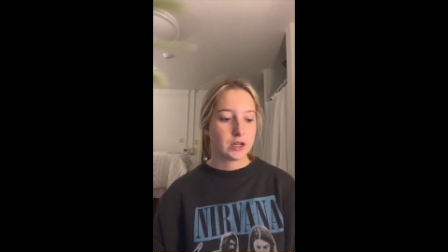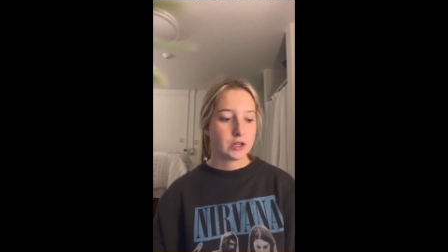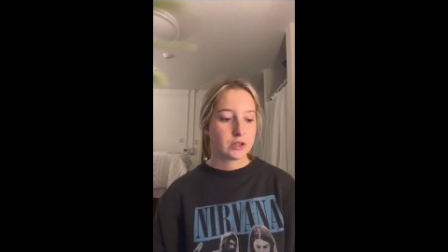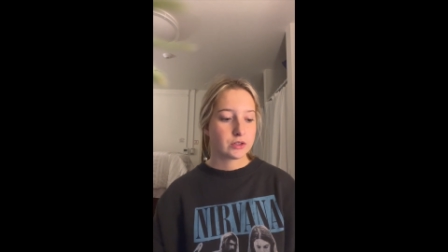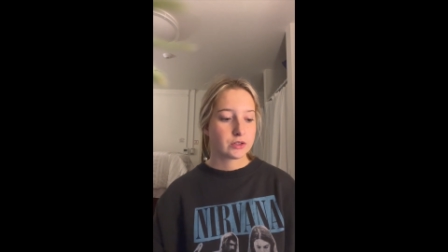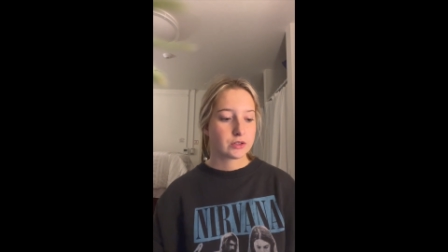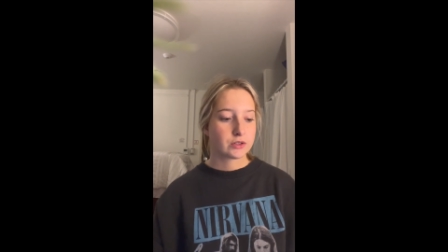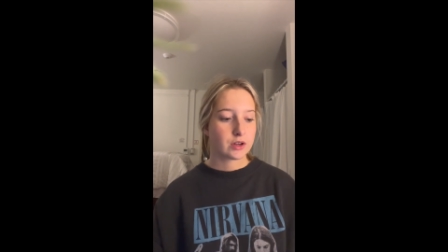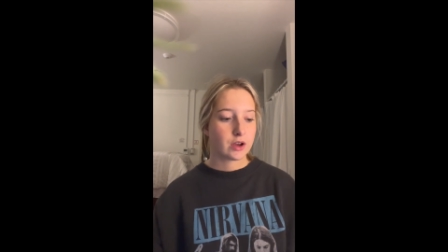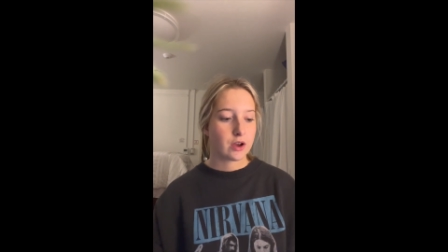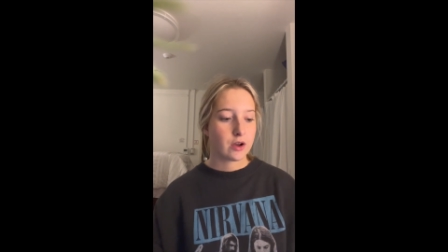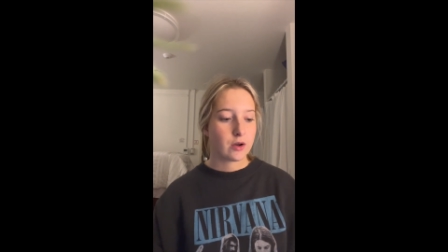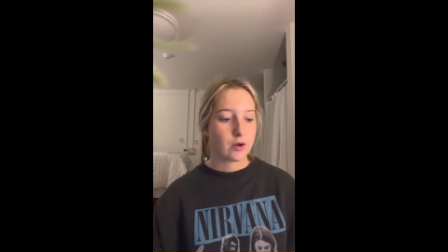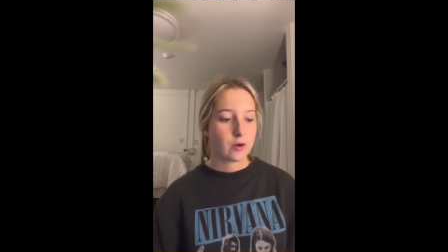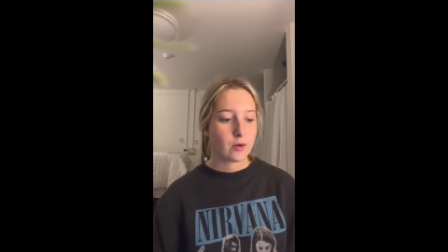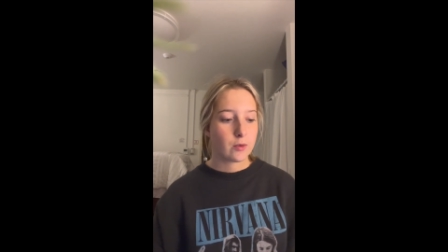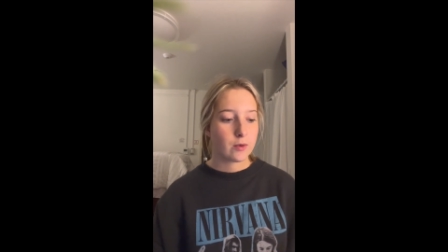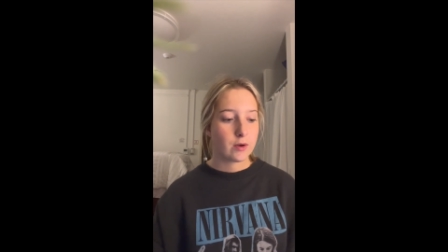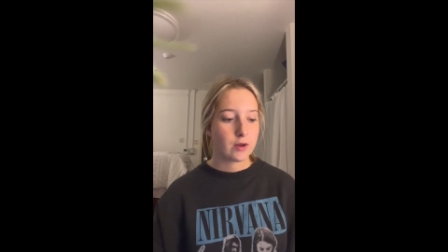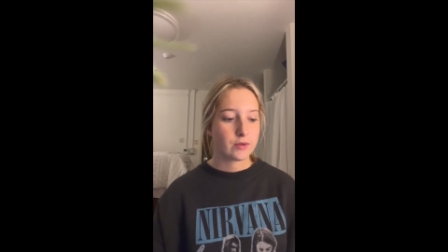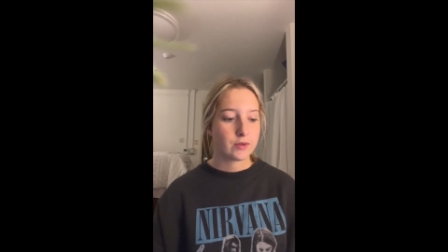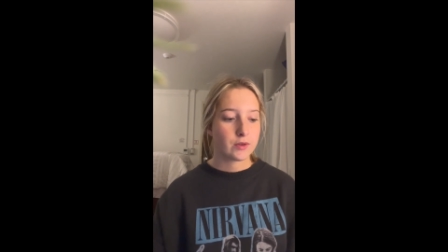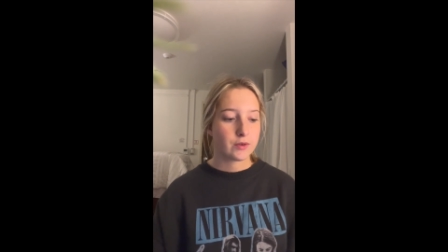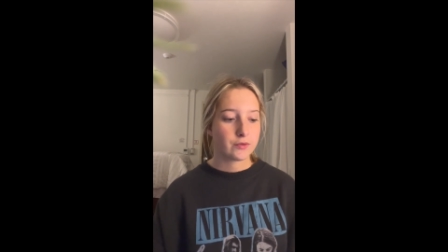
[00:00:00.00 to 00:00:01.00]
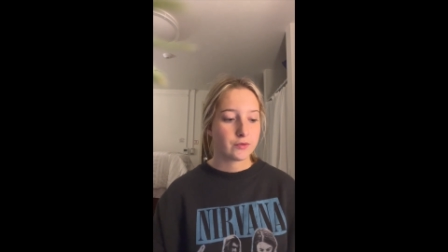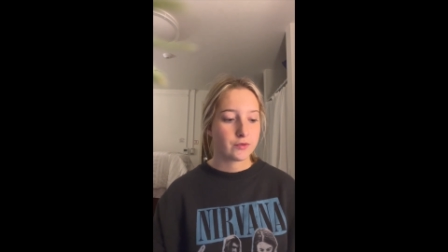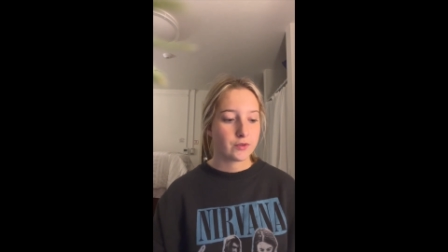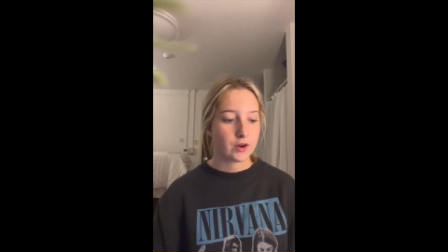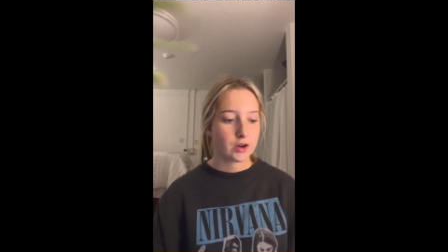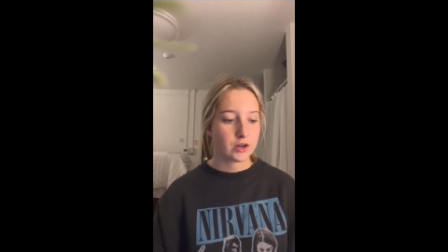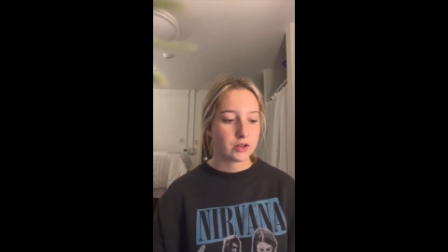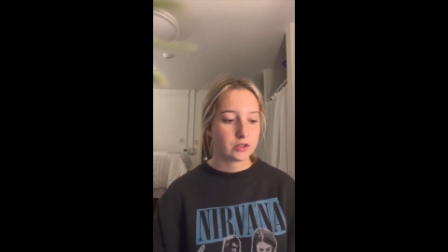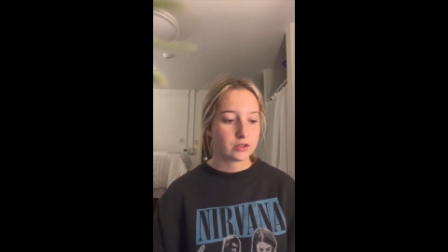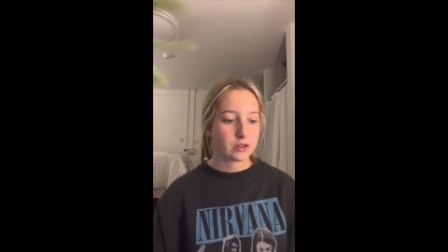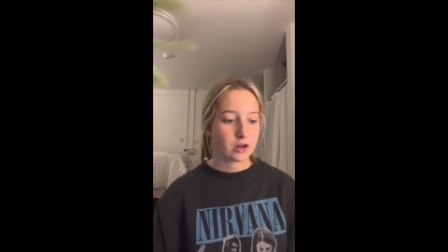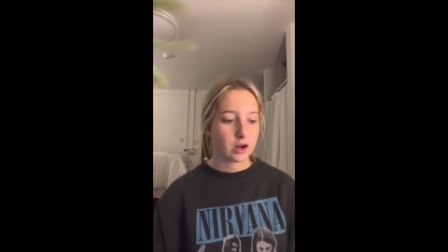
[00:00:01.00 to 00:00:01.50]
So the
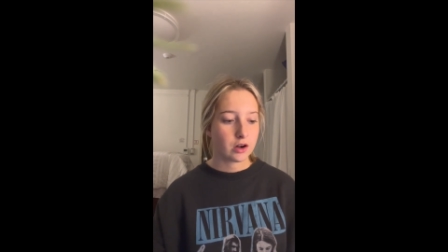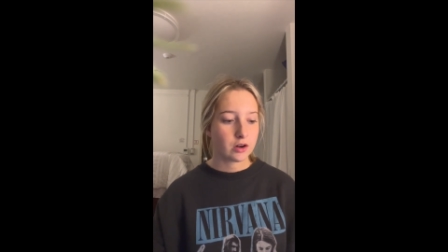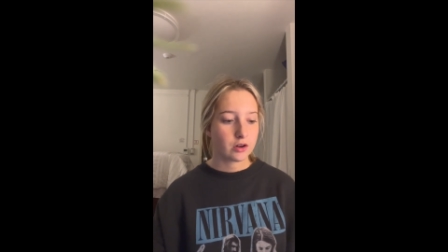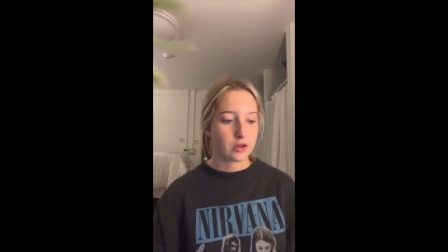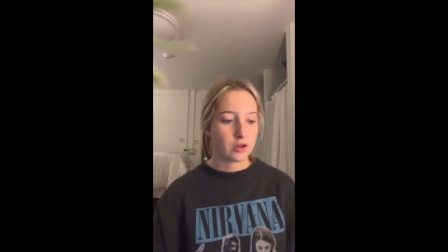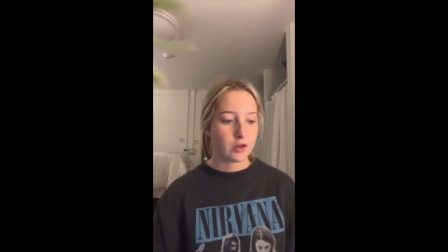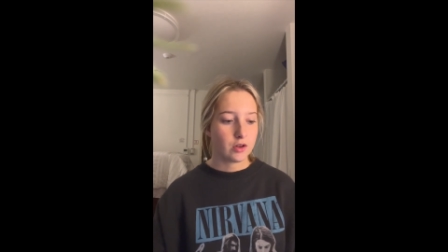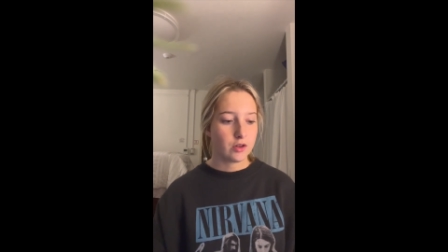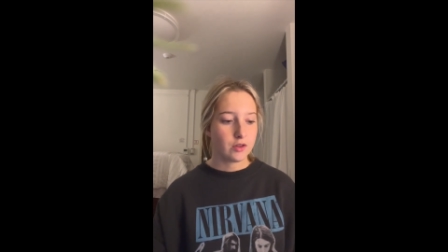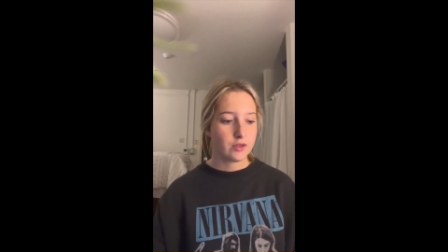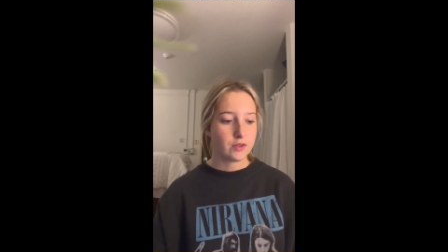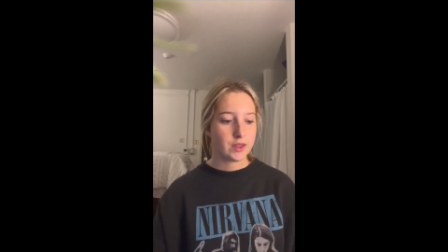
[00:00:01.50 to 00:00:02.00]
first article